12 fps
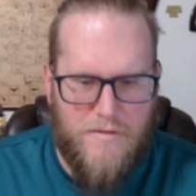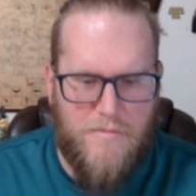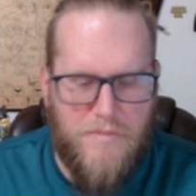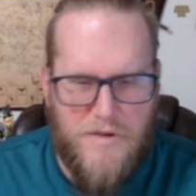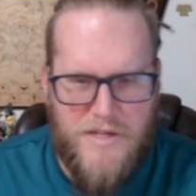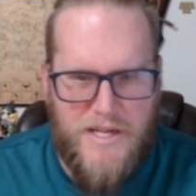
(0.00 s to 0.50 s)

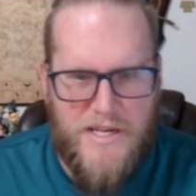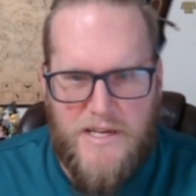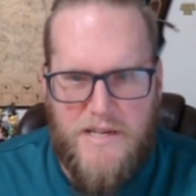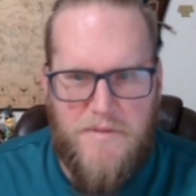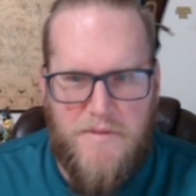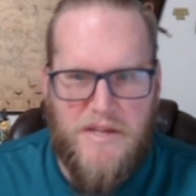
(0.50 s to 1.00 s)

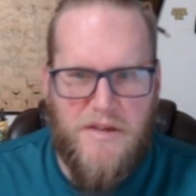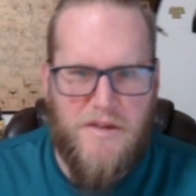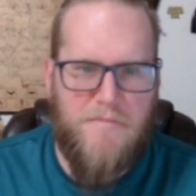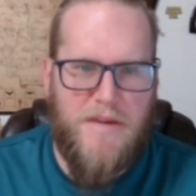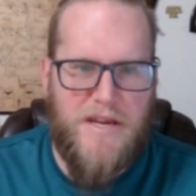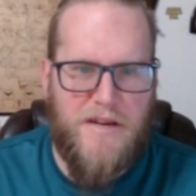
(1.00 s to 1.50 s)
pretending to be a good
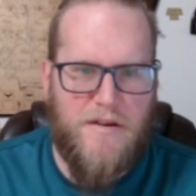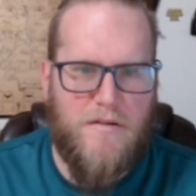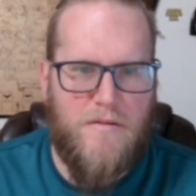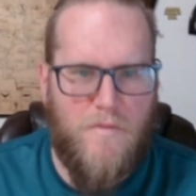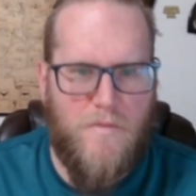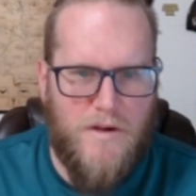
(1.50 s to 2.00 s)
mayor
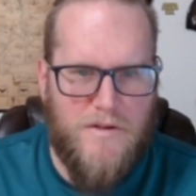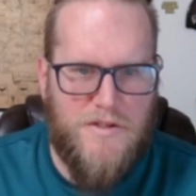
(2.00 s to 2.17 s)
while